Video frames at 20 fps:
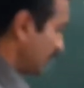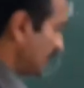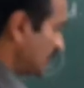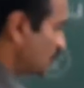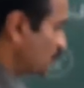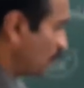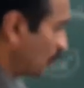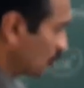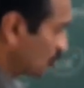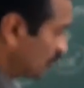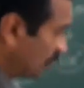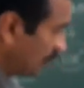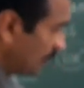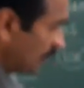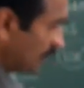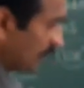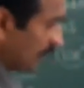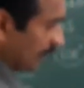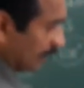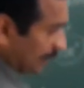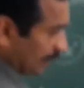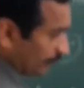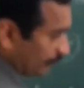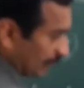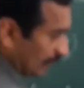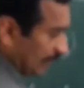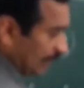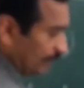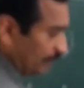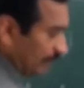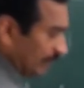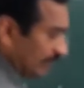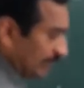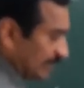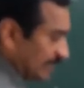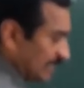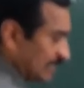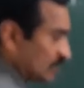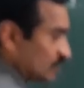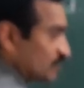This portion, if I lift it
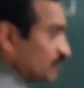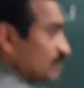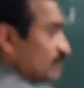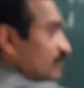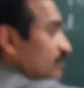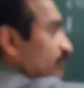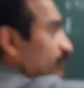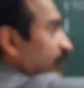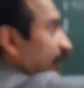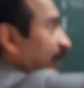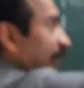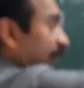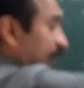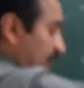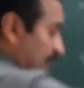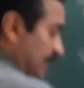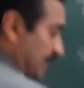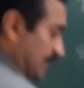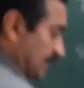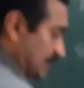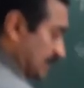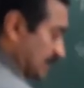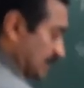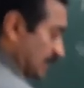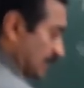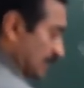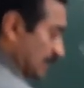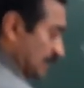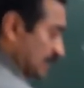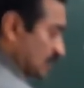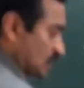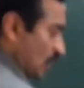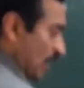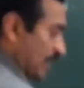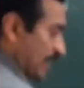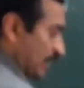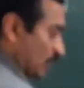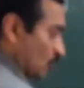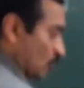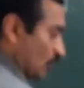in this manner, that is this
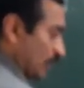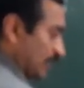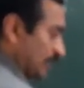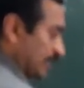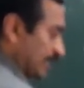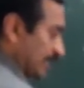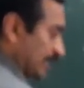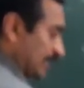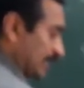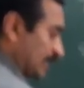corner, holding the